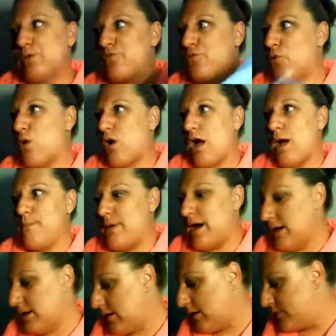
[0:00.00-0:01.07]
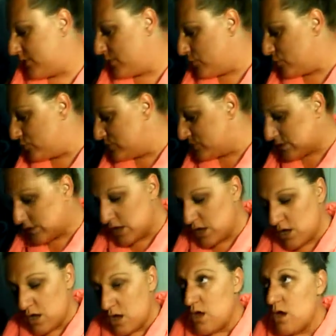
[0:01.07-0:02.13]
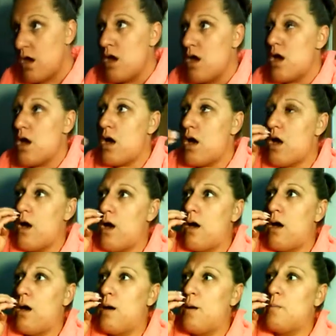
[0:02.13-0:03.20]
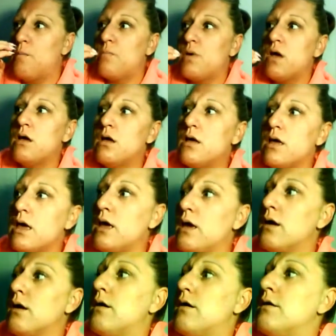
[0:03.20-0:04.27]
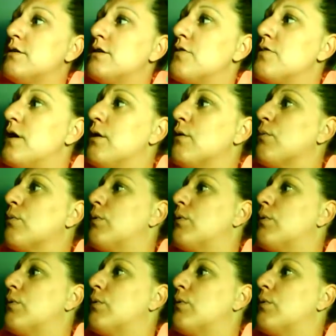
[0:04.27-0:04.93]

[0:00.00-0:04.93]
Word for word: before. I'm back on those. Um, and there